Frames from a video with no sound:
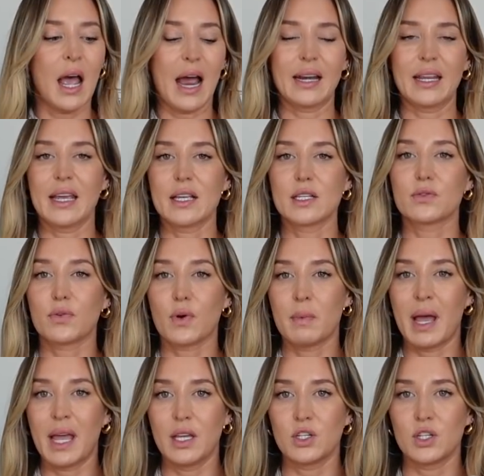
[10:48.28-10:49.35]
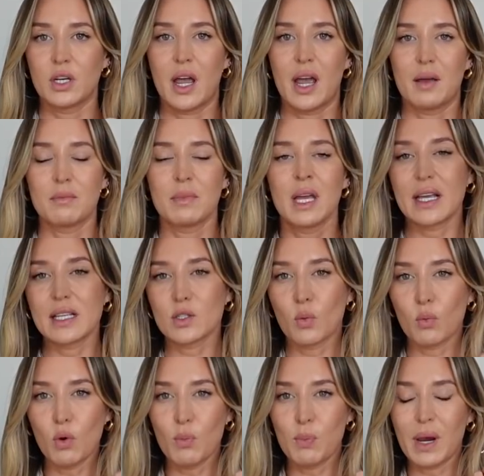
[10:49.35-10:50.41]
And it is from H&M. It's a
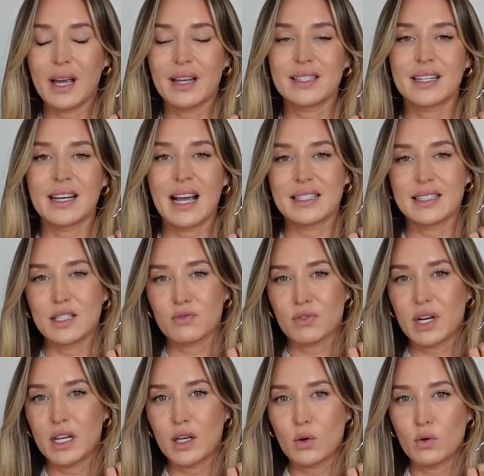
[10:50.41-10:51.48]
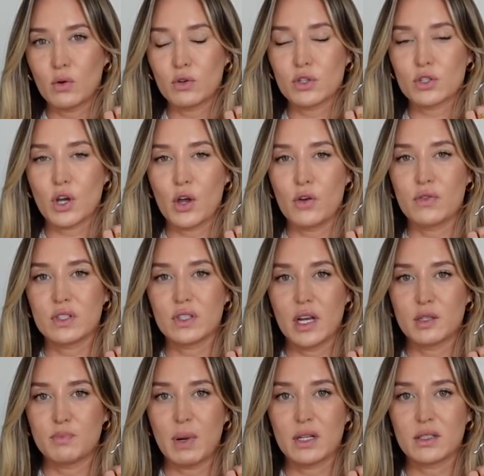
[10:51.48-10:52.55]
wool blend and has these really gorgeous
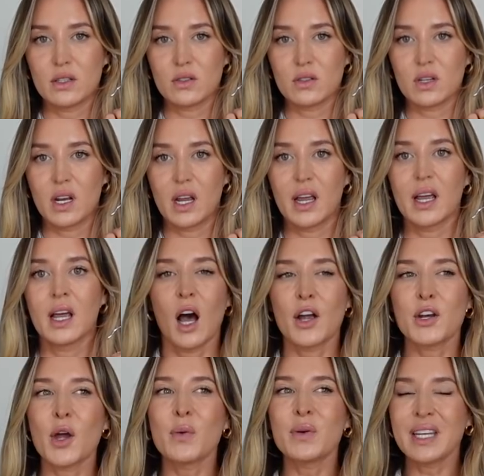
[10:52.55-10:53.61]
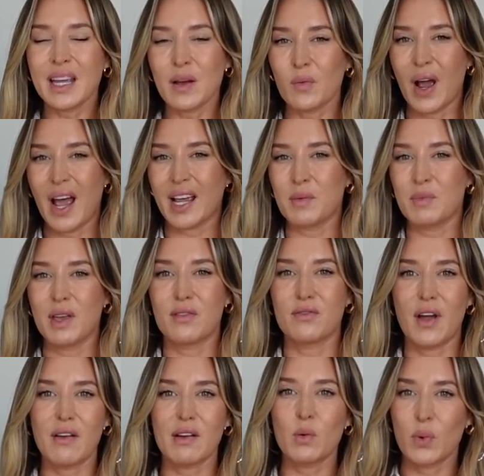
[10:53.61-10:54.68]
oversized buttons on it. I know knitwear can be a
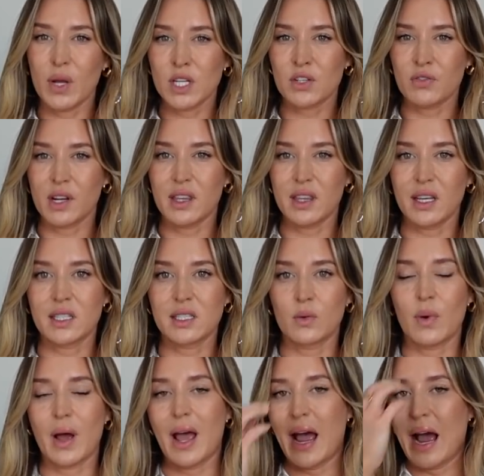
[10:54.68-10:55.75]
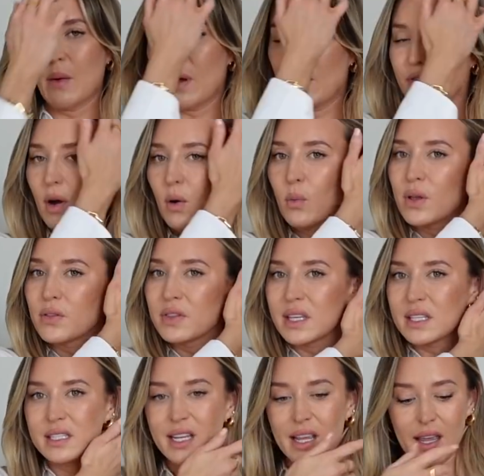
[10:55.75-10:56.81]
very wintry thing to wear. However, with
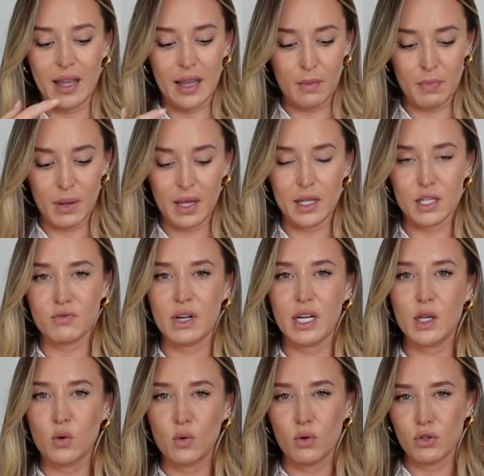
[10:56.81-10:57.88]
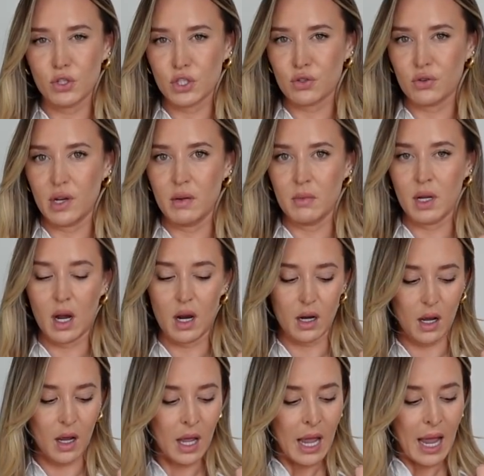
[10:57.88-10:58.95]
this knit, it being this really gorgeous cream
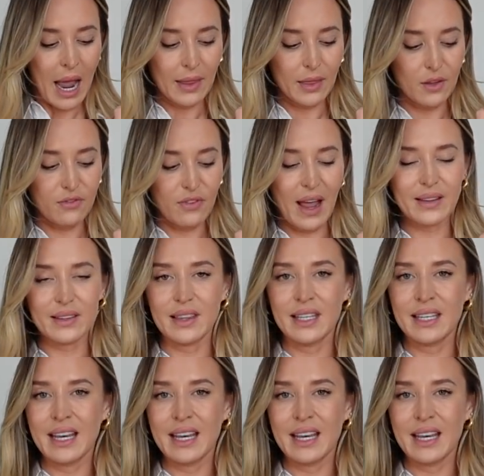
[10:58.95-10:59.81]
color and the fact that the